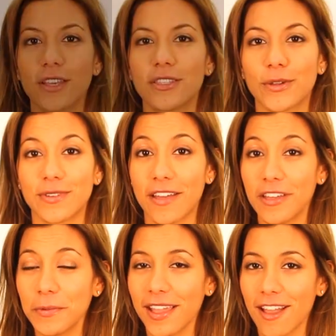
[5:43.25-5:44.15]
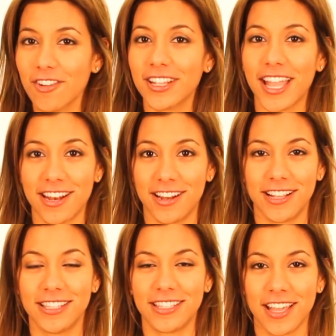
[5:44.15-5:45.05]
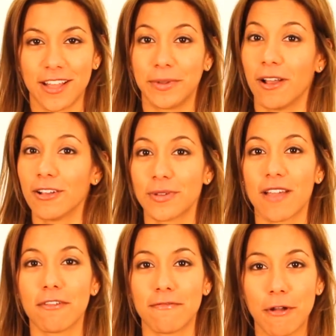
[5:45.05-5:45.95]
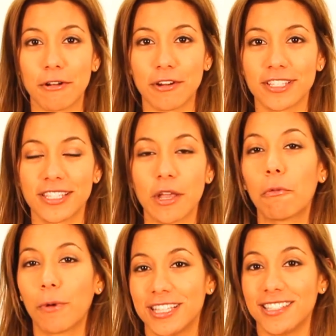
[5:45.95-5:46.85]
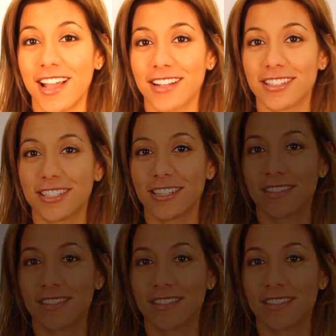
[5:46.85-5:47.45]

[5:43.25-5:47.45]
So now that we have our candidates and we also have our voters, what's next?